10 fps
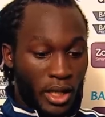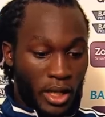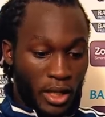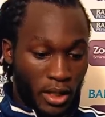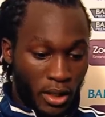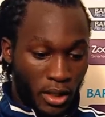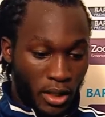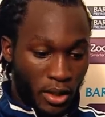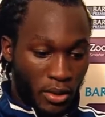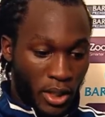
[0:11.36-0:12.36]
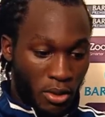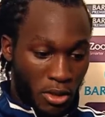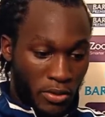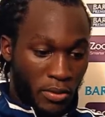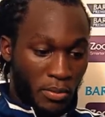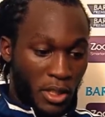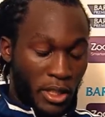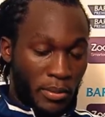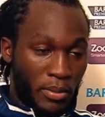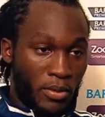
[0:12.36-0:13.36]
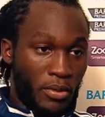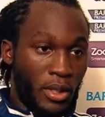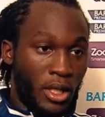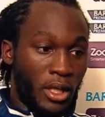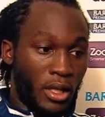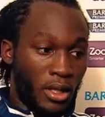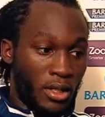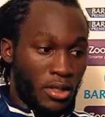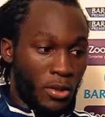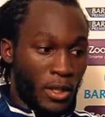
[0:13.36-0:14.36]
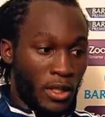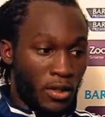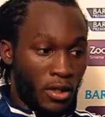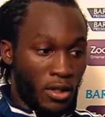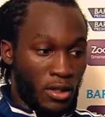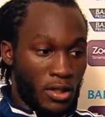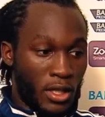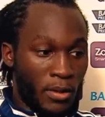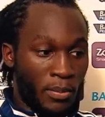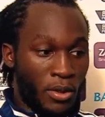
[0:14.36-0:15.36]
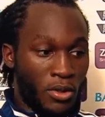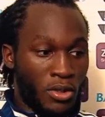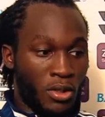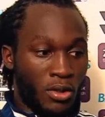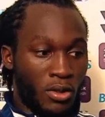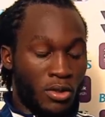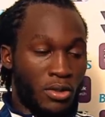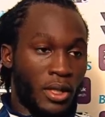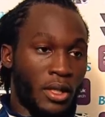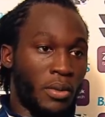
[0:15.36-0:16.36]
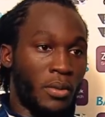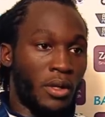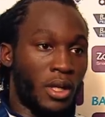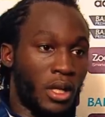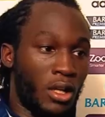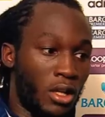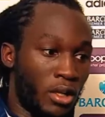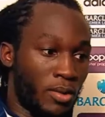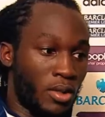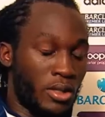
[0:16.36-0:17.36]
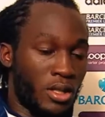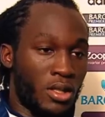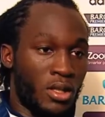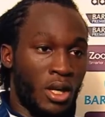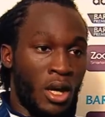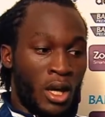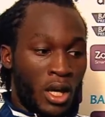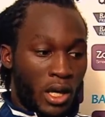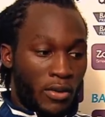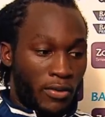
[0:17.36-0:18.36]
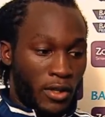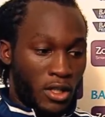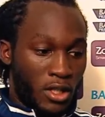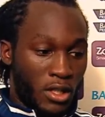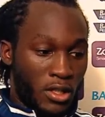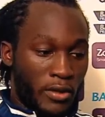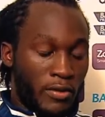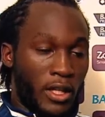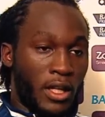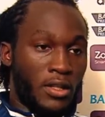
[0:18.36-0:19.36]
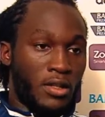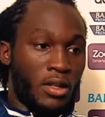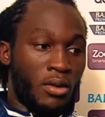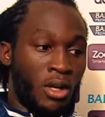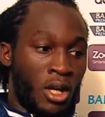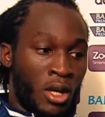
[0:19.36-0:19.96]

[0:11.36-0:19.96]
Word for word: Yeah, uh, great cross from Liam. Really uh, saw me at the, the second post on training. We were working a lot of crosses and finishing and stuff like that, so